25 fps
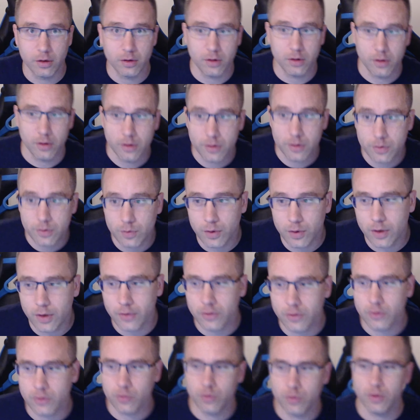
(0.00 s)
is what I
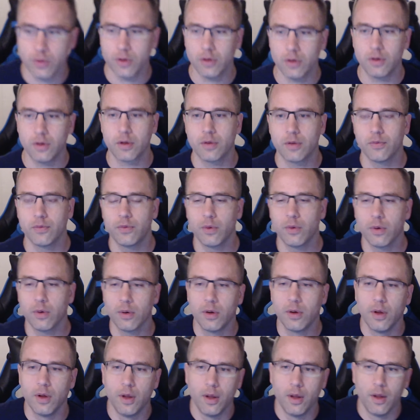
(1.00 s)
was really looking for.
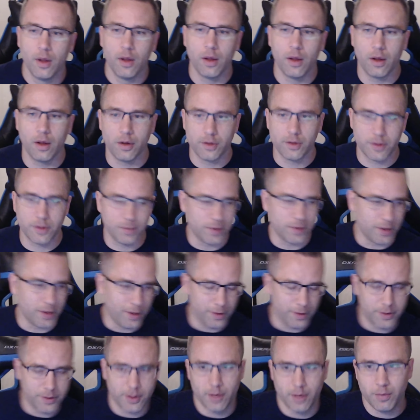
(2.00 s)
Something
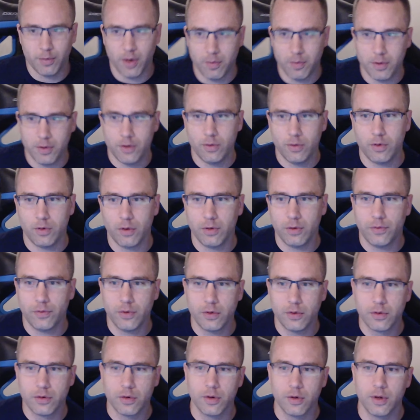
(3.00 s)
else that I might be doing in the
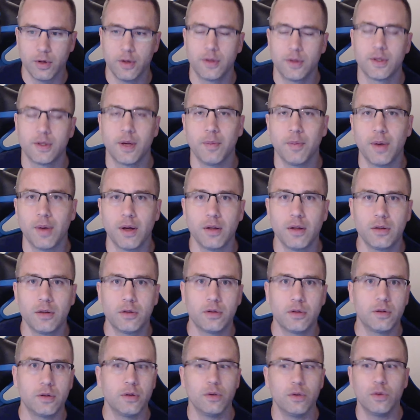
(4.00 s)
future is I might
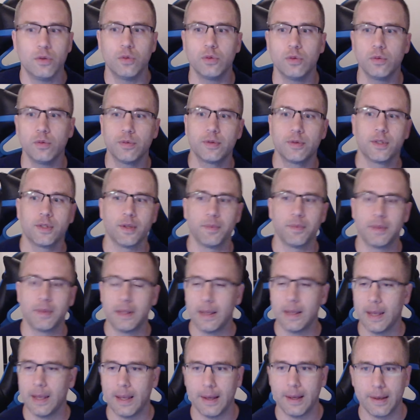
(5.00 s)
do something
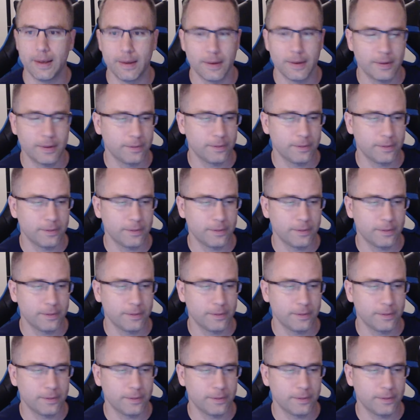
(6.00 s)
like